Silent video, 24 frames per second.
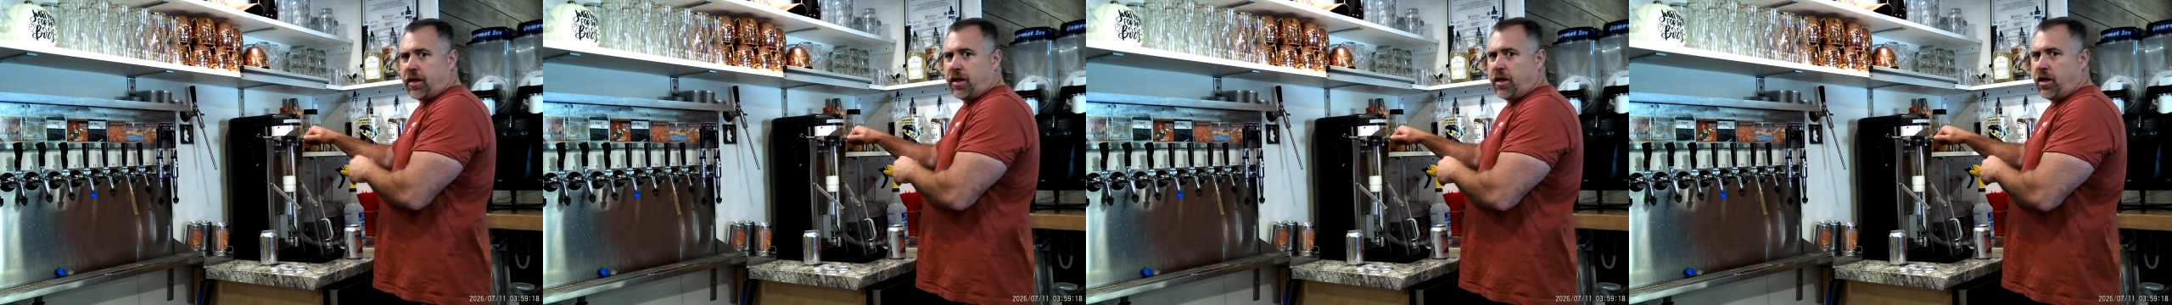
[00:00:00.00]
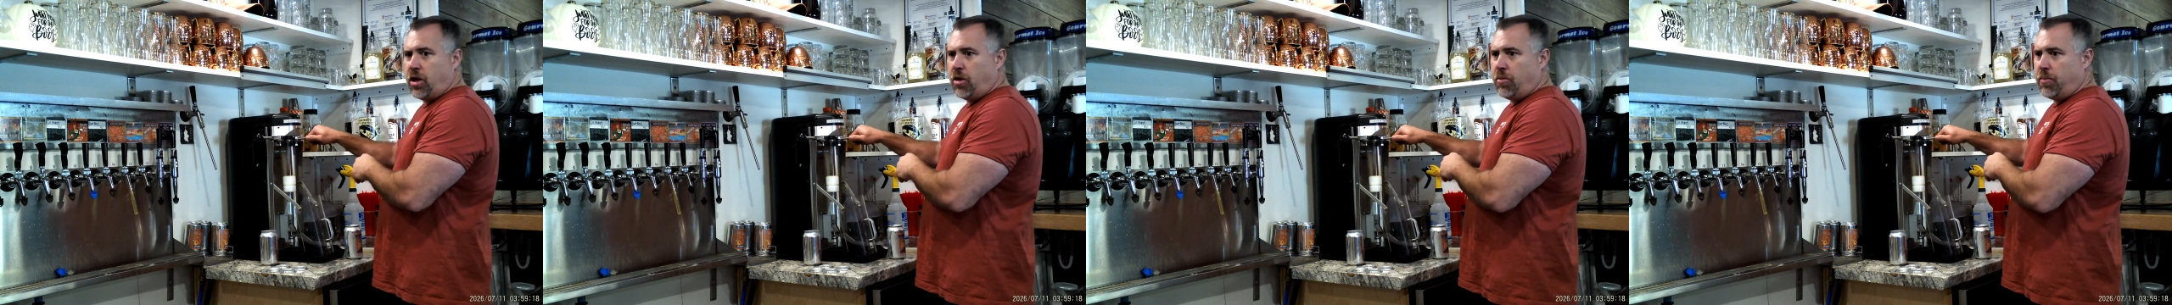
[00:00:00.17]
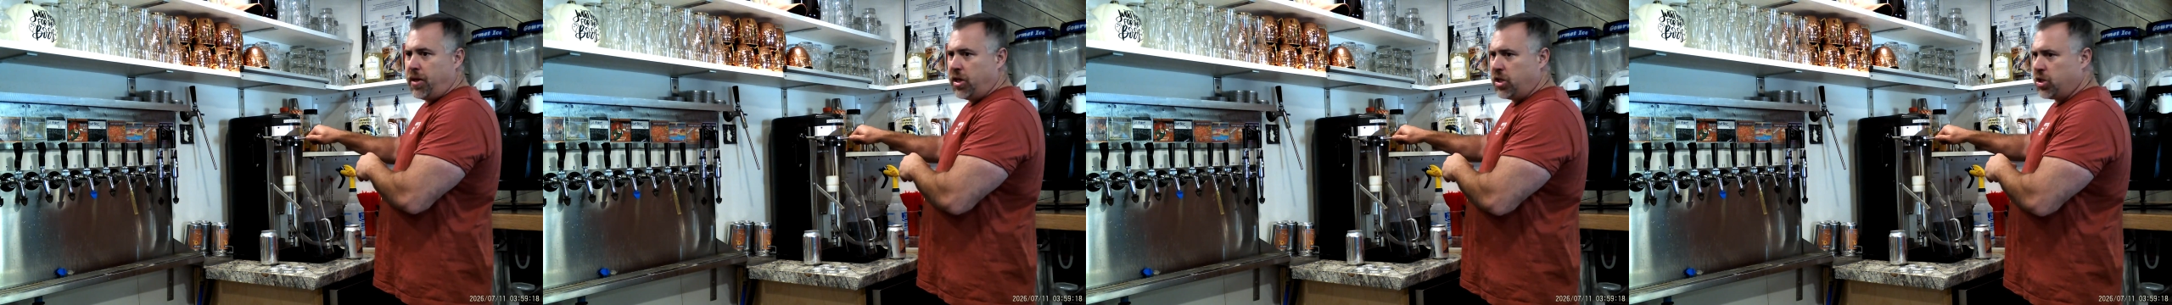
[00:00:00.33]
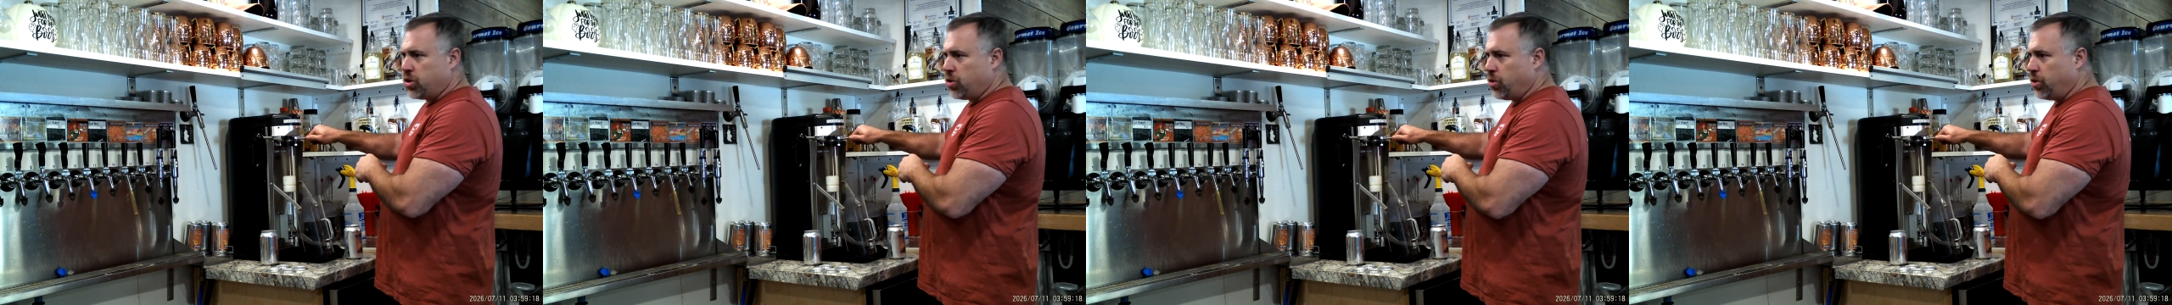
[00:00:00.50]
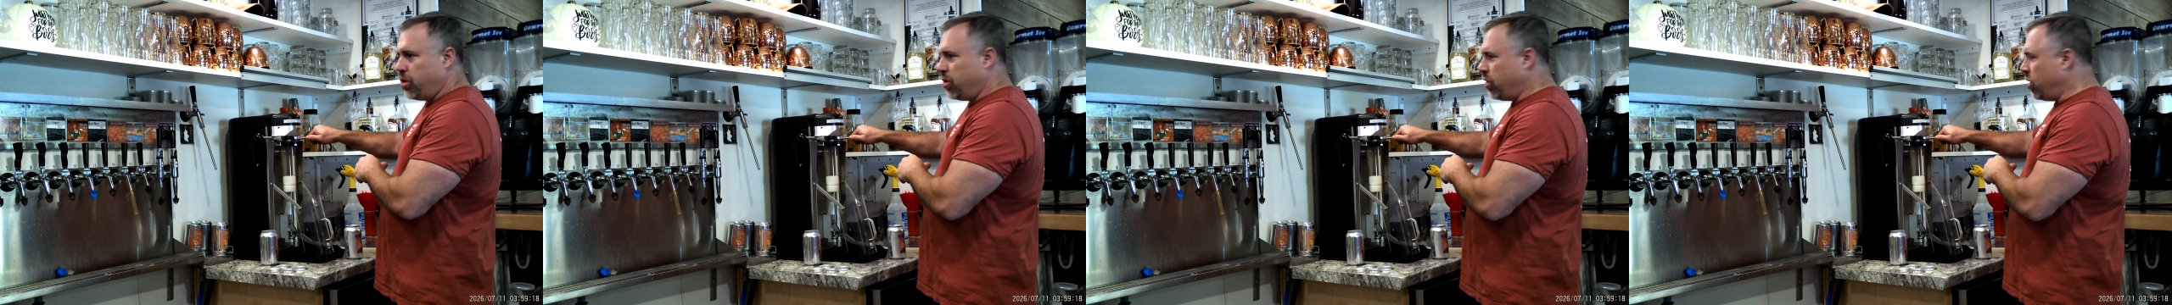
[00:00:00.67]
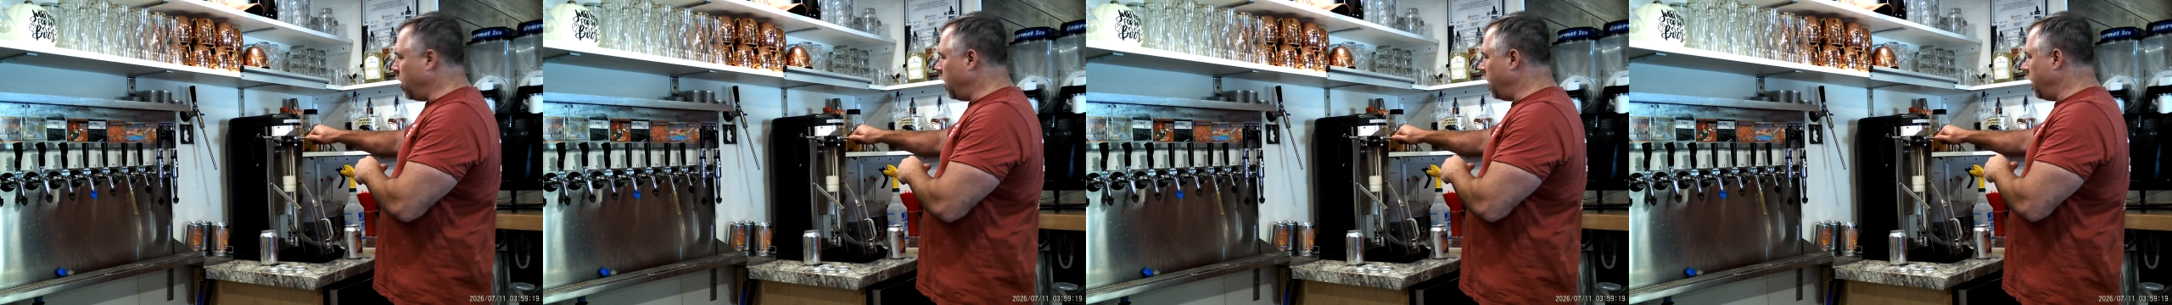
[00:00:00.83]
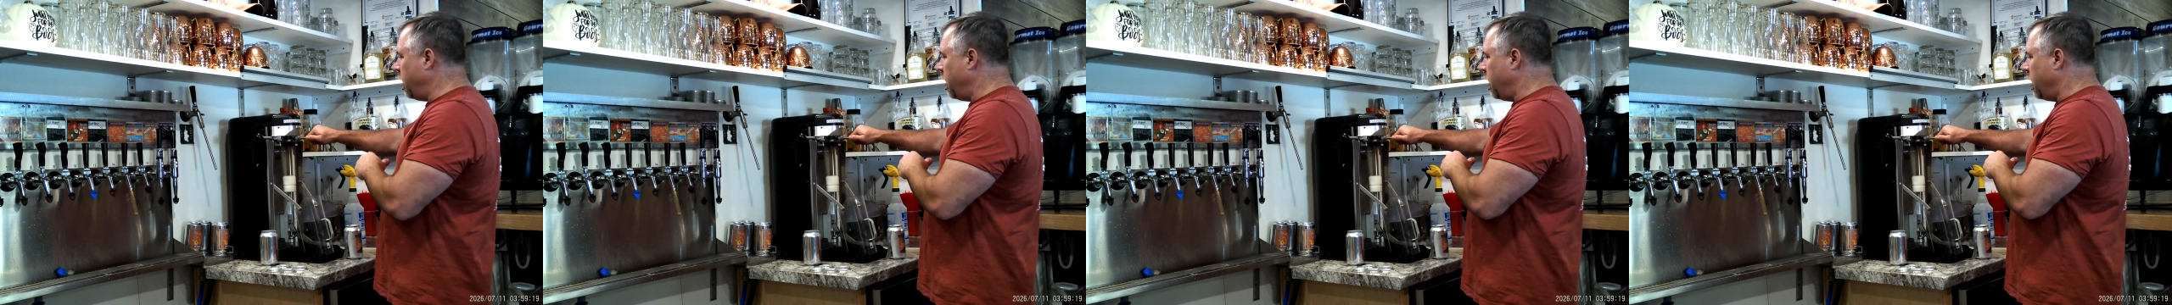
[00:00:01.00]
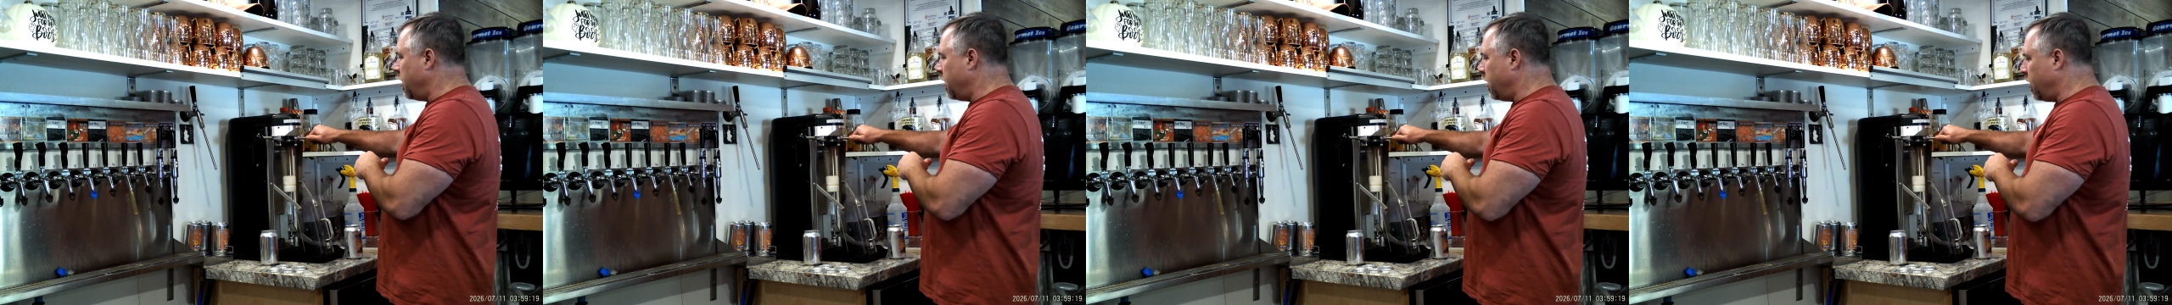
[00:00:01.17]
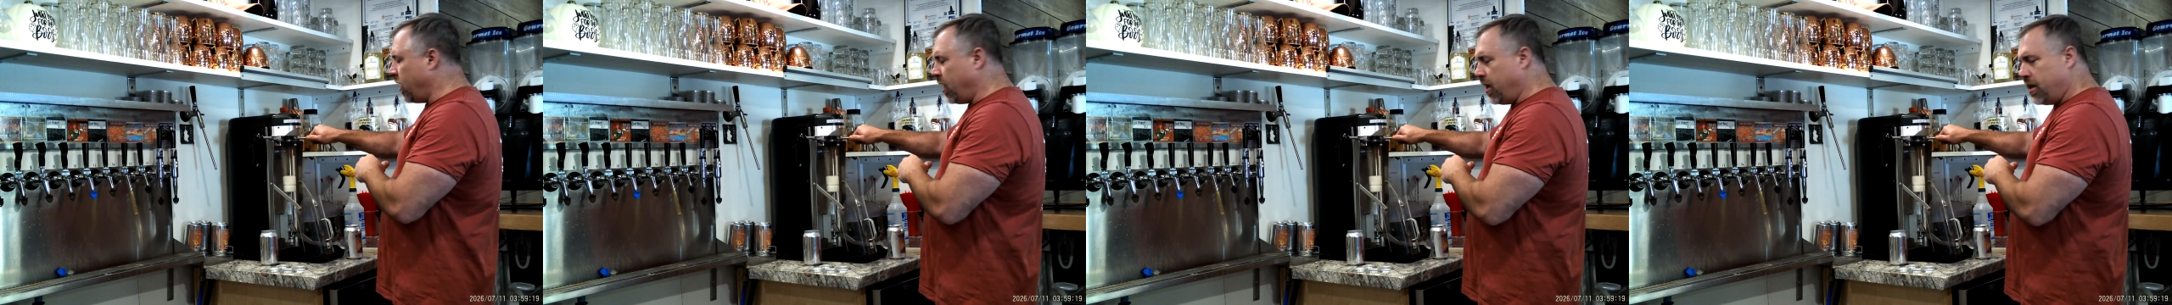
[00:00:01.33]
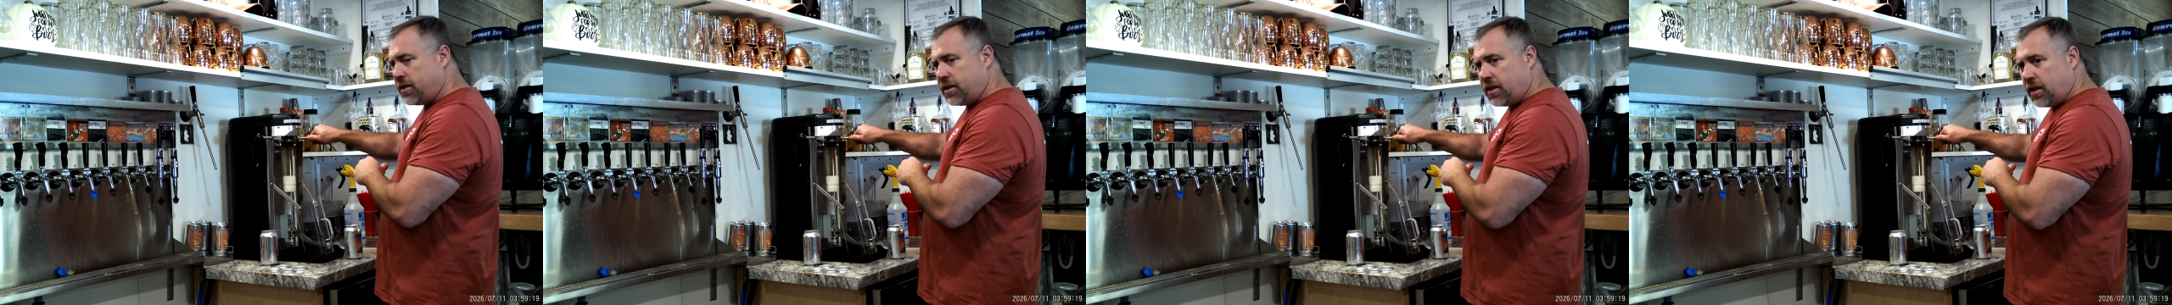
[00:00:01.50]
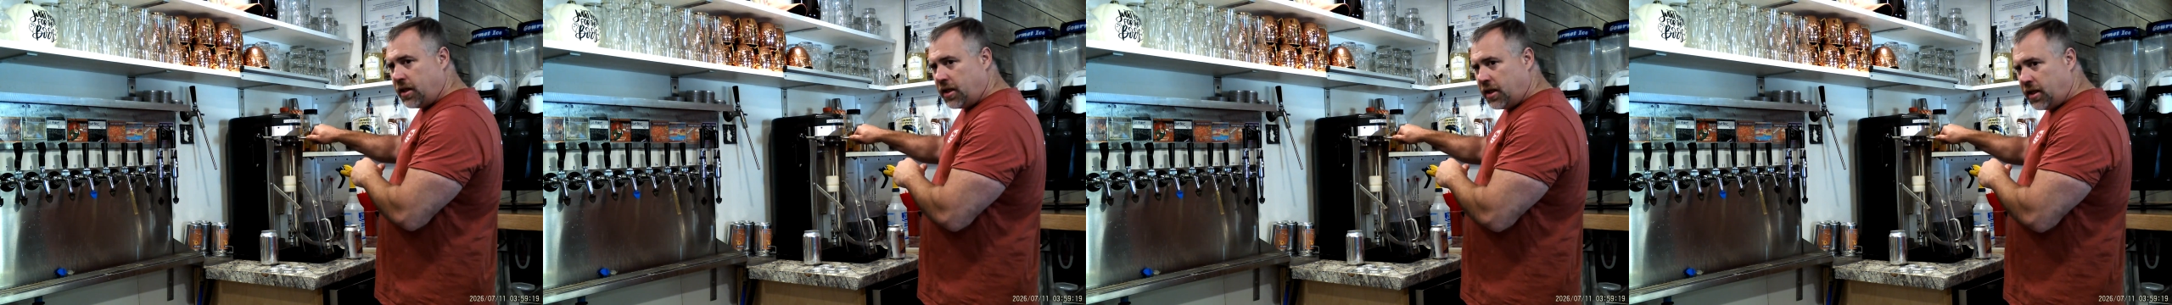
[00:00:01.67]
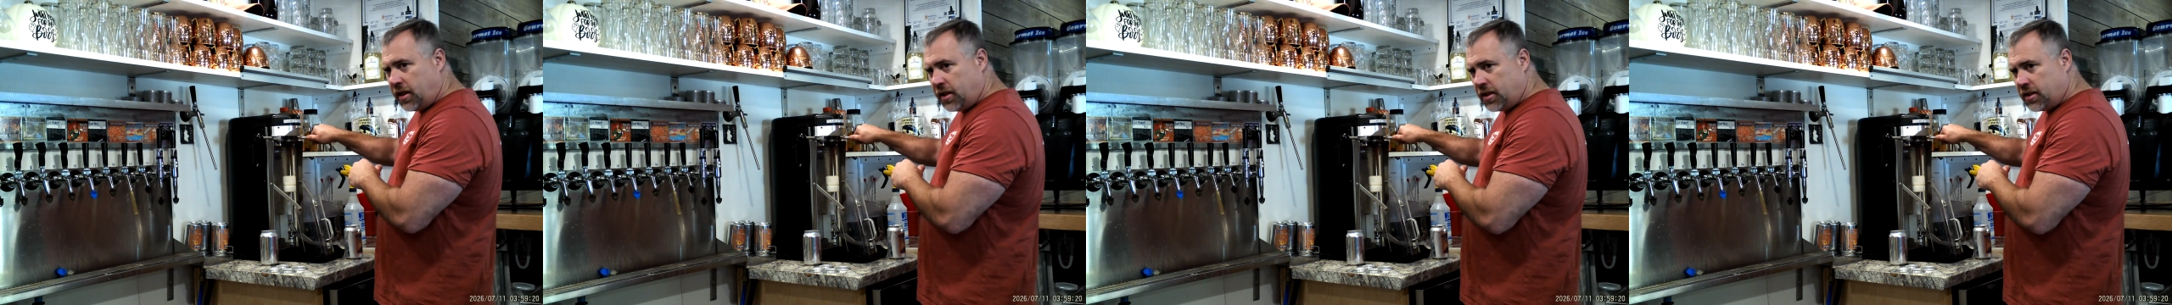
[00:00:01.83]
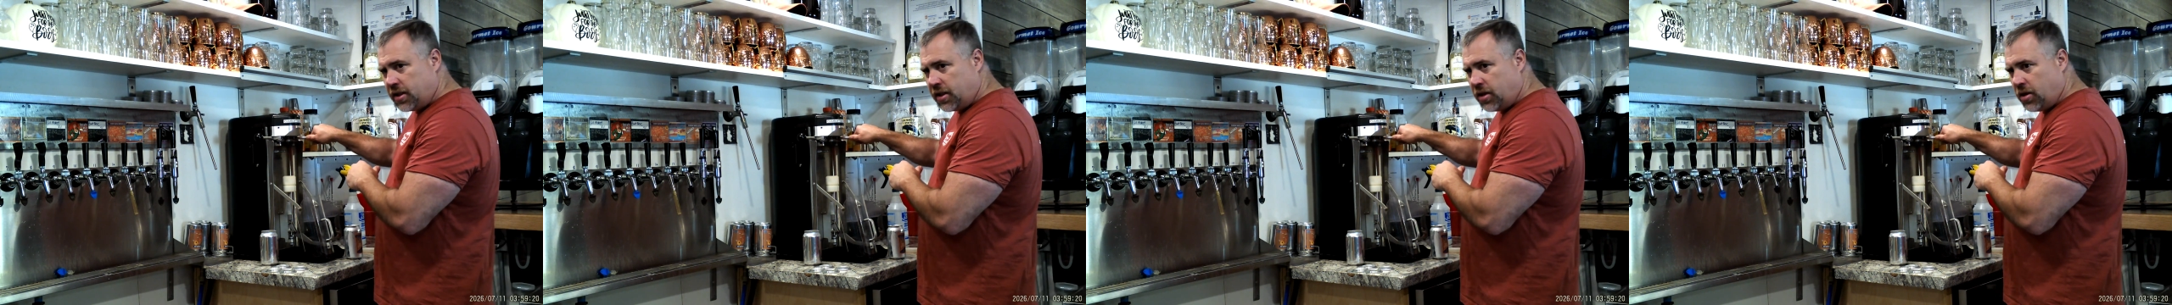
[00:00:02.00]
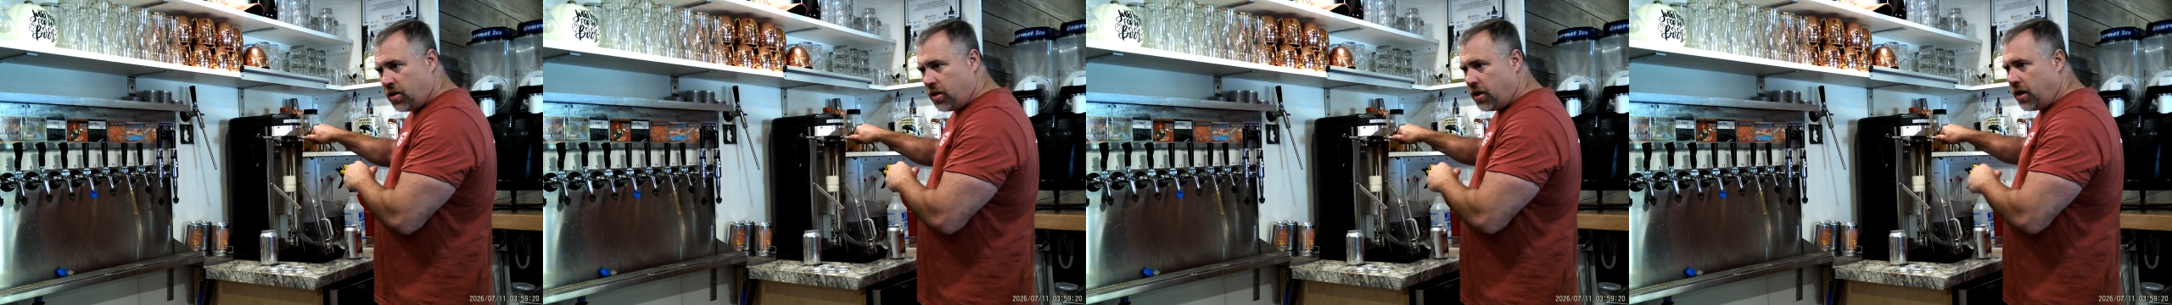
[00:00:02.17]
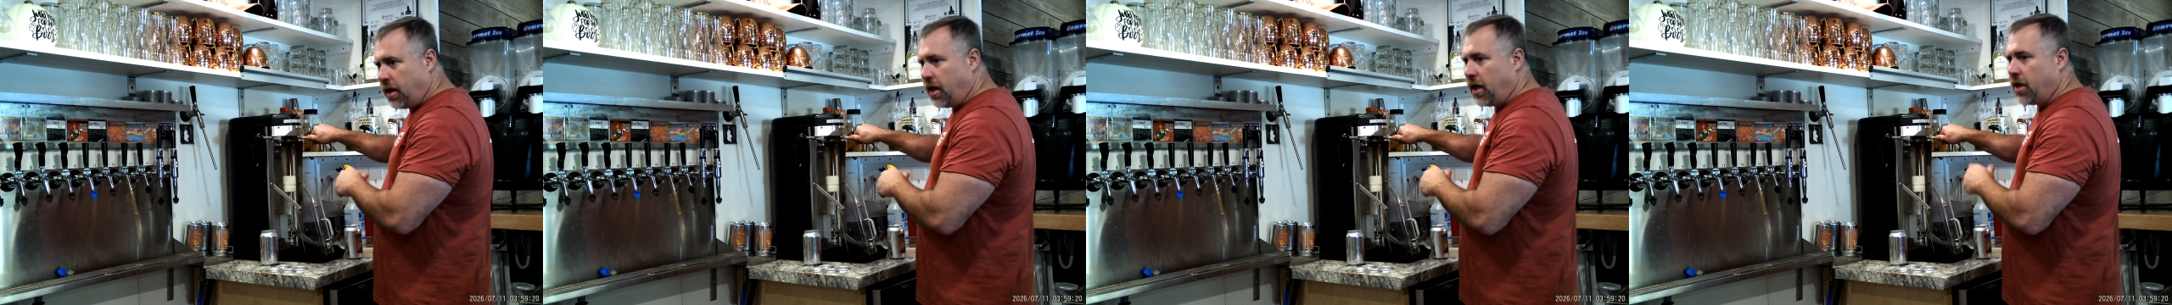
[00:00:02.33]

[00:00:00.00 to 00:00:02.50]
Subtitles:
You know, make sure you get nice and easy on it